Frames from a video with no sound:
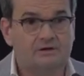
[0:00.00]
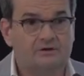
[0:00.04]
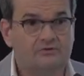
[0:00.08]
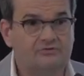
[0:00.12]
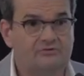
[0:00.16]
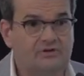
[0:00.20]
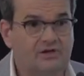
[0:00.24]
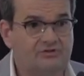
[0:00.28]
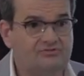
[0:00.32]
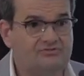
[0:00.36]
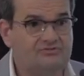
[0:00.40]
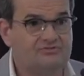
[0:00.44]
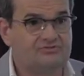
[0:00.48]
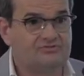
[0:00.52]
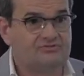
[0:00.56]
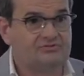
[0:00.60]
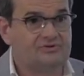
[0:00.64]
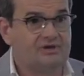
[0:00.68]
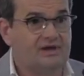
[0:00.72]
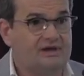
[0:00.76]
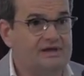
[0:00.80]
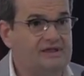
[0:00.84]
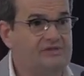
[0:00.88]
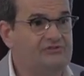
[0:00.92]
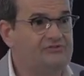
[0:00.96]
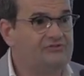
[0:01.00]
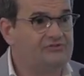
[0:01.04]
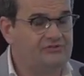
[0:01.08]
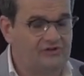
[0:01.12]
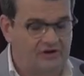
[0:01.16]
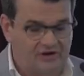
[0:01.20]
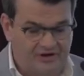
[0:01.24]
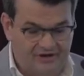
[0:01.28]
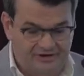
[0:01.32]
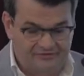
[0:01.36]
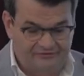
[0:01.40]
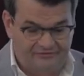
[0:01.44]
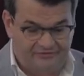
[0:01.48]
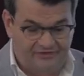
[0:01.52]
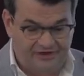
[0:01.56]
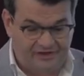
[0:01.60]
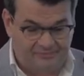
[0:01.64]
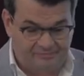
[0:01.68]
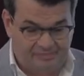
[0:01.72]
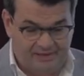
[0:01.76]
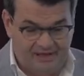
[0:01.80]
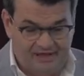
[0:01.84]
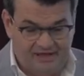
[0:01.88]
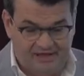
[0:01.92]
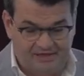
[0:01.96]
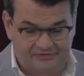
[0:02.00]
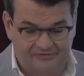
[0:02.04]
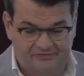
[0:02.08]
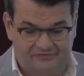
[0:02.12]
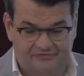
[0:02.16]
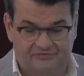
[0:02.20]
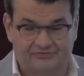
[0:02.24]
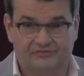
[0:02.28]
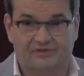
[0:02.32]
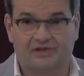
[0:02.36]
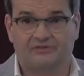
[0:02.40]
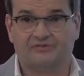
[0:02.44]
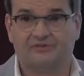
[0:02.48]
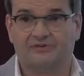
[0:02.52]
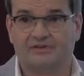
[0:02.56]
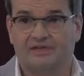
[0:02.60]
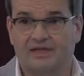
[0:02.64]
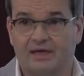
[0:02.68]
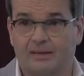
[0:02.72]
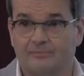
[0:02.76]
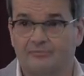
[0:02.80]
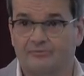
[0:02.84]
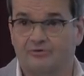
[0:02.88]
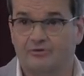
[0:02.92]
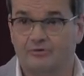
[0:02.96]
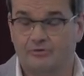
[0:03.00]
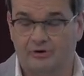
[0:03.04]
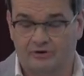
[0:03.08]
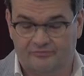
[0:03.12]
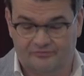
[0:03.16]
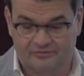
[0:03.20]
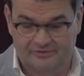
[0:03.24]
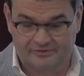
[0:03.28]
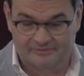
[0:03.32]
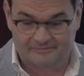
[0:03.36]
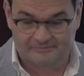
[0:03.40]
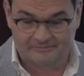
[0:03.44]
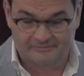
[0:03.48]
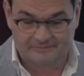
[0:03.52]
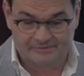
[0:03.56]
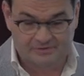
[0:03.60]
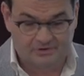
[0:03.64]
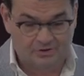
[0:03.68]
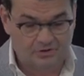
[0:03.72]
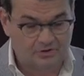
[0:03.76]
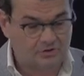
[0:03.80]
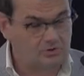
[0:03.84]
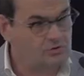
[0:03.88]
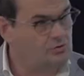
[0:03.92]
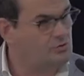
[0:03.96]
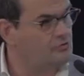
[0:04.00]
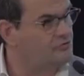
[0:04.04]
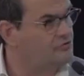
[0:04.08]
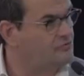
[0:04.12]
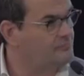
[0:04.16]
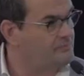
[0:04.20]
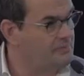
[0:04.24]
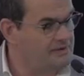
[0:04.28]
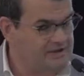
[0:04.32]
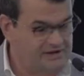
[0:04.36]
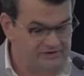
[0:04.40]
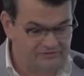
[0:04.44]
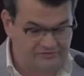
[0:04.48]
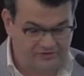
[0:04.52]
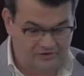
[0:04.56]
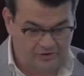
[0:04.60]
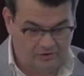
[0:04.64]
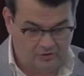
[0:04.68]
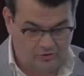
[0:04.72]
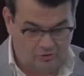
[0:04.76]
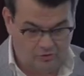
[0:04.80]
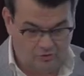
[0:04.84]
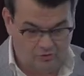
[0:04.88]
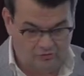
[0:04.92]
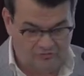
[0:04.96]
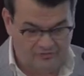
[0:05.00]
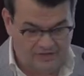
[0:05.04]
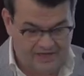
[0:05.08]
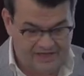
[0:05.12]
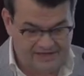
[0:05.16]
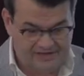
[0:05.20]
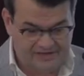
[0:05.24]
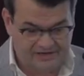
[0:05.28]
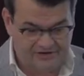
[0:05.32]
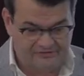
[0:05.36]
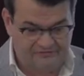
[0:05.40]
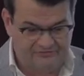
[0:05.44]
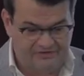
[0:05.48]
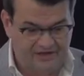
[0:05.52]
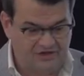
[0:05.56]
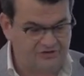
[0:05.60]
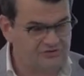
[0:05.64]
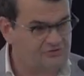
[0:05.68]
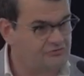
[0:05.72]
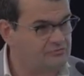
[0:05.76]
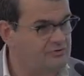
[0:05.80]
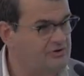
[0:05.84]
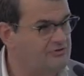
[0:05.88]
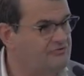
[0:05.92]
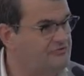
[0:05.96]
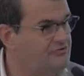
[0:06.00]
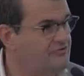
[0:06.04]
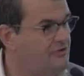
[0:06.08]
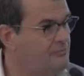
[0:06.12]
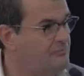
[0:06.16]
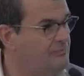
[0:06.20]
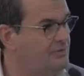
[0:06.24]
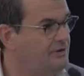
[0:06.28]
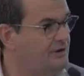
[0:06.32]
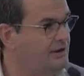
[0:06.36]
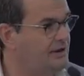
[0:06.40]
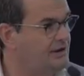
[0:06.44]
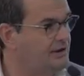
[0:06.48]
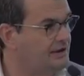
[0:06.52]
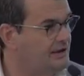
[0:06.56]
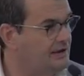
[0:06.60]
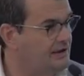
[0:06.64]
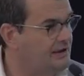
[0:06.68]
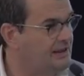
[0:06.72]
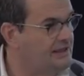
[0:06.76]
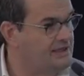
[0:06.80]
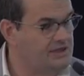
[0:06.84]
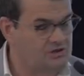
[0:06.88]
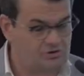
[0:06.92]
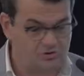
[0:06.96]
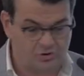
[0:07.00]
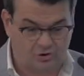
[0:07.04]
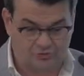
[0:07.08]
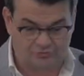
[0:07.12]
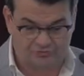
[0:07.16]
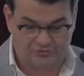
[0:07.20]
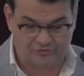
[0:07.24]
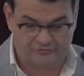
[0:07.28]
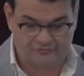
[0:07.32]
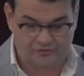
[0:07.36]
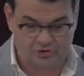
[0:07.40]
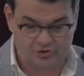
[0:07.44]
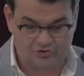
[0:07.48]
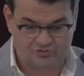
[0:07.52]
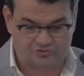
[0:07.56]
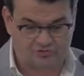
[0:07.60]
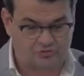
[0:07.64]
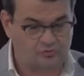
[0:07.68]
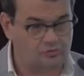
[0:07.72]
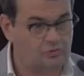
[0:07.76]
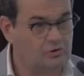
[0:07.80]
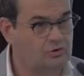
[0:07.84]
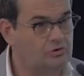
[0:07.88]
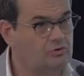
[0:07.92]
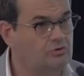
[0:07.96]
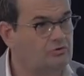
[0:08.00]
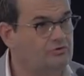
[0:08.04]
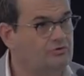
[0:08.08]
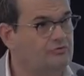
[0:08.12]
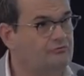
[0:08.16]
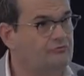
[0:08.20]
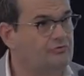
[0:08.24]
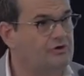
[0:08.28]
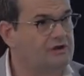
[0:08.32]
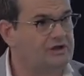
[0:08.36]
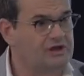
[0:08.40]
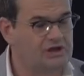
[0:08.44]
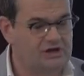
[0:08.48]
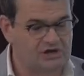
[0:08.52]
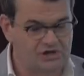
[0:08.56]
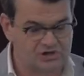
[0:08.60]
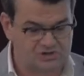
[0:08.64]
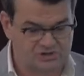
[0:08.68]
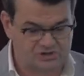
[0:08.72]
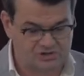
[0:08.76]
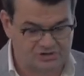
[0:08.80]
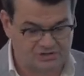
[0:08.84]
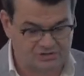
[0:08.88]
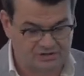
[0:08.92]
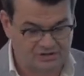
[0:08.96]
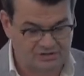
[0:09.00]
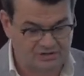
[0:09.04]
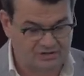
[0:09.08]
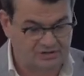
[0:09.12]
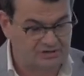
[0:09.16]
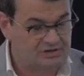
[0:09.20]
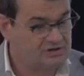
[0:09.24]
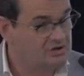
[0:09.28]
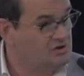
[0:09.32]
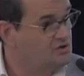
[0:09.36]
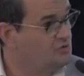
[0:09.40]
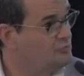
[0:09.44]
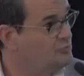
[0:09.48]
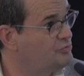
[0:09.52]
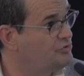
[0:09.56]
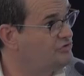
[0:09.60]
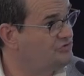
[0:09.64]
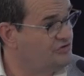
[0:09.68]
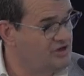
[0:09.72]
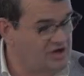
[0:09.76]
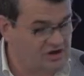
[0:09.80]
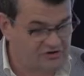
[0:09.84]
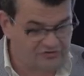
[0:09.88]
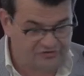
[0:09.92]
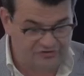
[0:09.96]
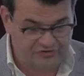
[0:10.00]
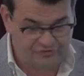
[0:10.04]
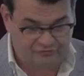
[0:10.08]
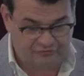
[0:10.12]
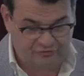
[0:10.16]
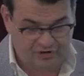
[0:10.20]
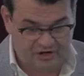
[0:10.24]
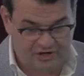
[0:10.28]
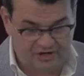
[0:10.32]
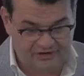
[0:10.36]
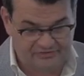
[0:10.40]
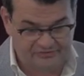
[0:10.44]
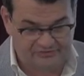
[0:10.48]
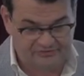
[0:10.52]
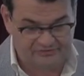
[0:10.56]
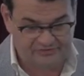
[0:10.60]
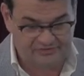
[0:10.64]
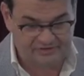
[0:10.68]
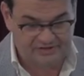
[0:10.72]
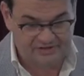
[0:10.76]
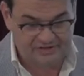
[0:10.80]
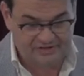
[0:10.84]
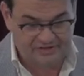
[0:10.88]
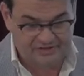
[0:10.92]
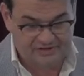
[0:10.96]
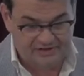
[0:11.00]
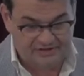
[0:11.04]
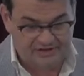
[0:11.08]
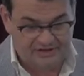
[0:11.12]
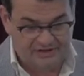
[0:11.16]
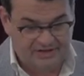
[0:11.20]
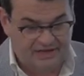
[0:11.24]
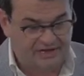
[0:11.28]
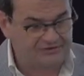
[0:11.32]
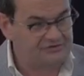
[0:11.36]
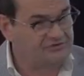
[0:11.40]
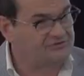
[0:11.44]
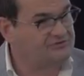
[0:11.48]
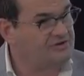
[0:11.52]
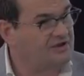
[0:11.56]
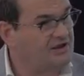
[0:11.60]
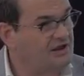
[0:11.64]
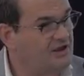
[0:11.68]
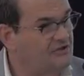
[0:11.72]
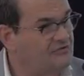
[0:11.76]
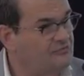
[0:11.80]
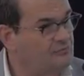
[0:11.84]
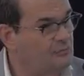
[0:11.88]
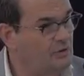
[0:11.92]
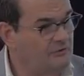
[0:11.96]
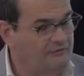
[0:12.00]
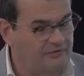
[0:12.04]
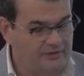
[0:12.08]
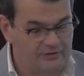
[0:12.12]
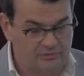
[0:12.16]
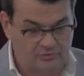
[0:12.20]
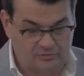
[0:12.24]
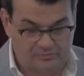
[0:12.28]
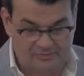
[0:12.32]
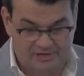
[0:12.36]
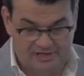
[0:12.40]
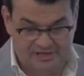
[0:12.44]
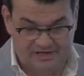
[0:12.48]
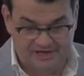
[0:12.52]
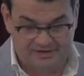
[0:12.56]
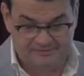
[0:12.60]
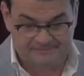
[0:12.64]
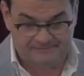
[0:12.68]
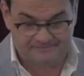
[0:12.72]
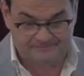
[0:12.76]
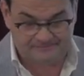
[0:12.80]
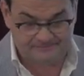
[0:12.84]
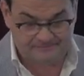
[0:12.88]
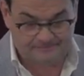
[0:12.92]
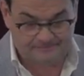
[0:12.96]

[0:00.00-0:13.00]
Such an inside flick pass doesn't come too often courts being told they can venture into the politically controversial world of recognition, protection of rights, and to tell us what they all mean.